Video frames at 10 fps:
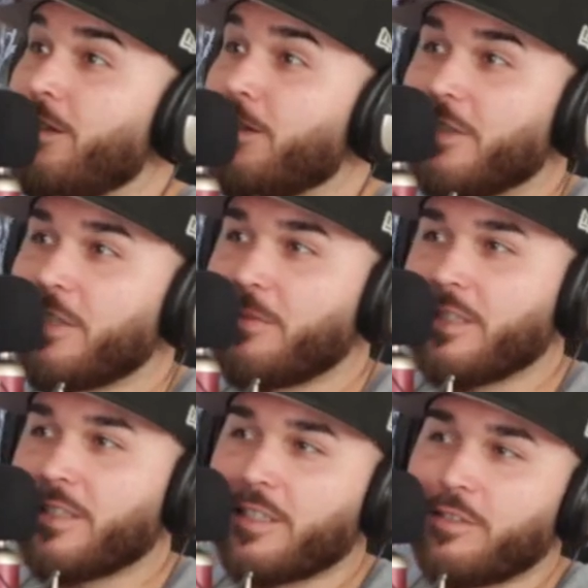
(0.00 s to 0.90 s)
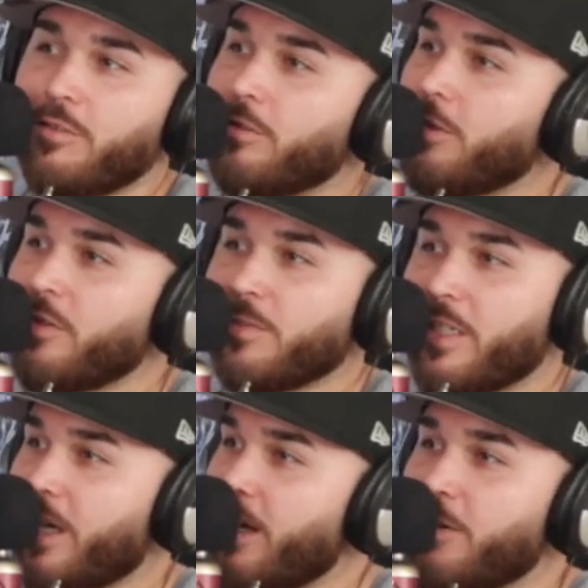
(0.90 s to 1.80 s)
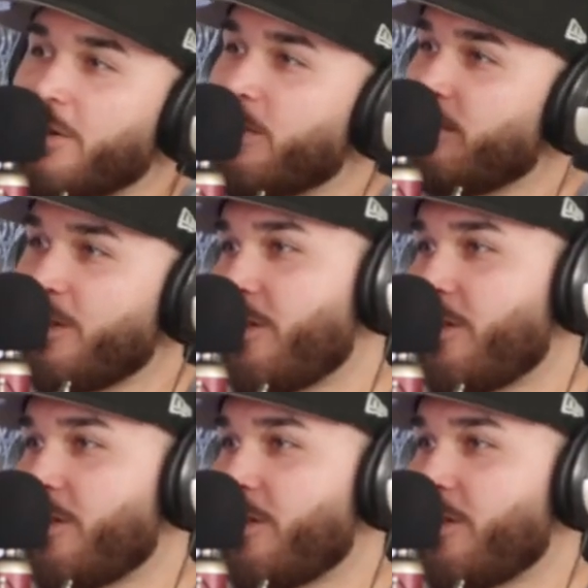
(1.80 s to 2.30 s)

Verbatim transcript: You know what I mean? Like you don't know him like I know him.